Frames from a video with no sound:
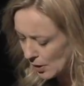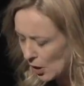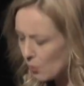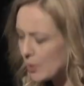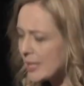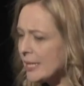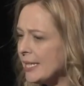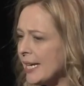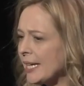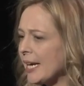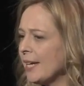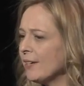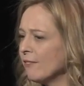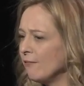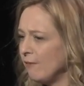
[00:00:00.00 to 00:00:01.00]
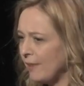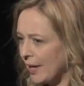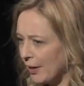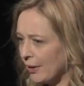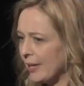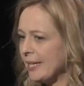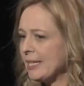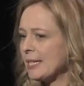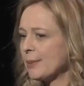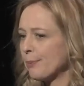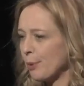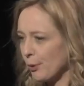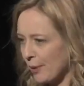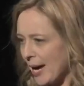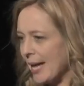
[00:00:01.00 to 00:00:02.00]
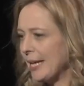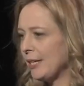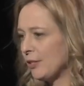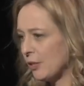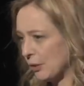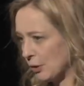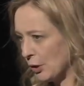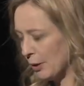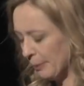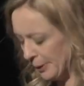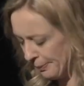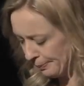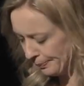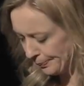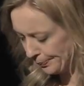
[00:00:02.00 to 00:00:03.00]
was a decade of very sporadic discernment.